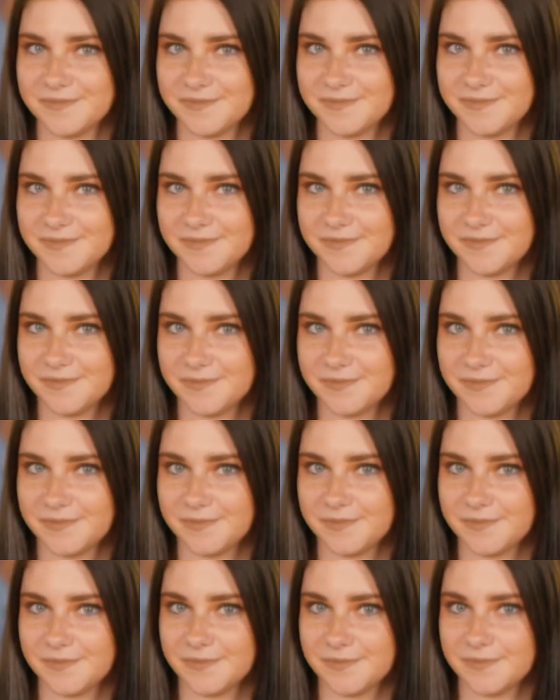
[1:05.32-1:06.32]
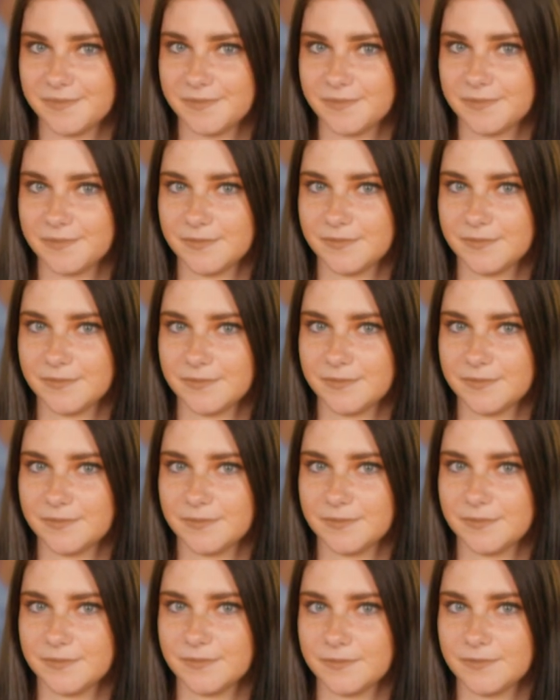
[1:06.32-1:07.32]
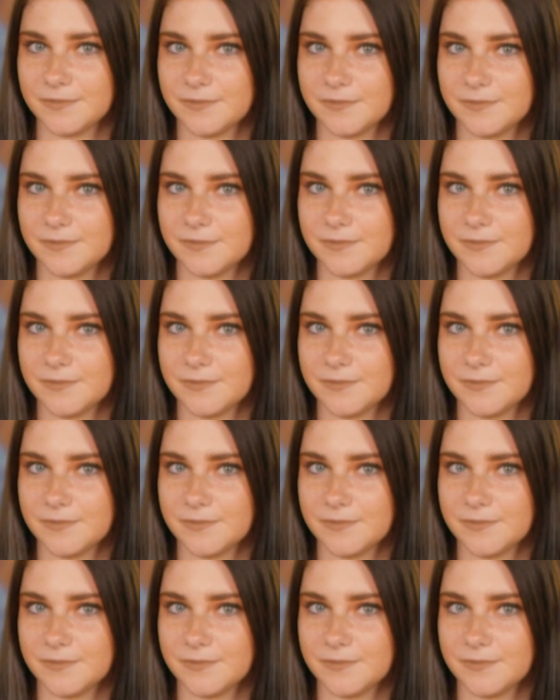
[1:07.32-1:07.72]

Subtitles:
(not speaking)